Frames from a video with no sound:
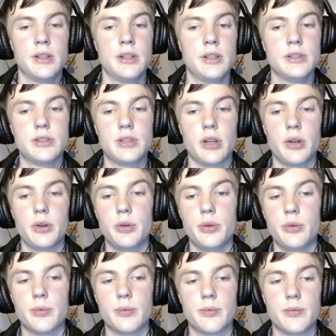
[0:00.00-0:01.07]

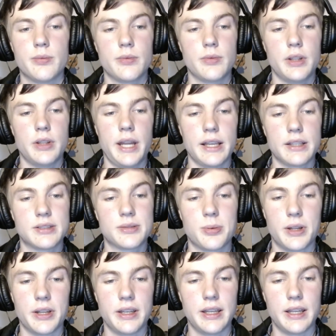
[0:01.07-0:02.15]
So the next
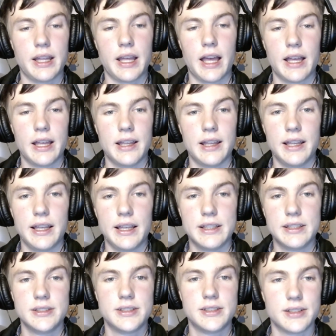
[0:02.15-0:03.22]
one
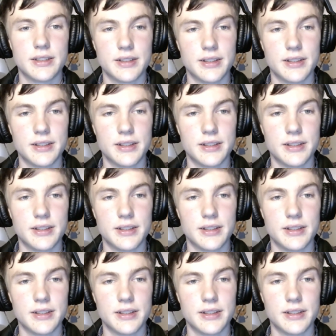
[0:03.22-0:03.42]
is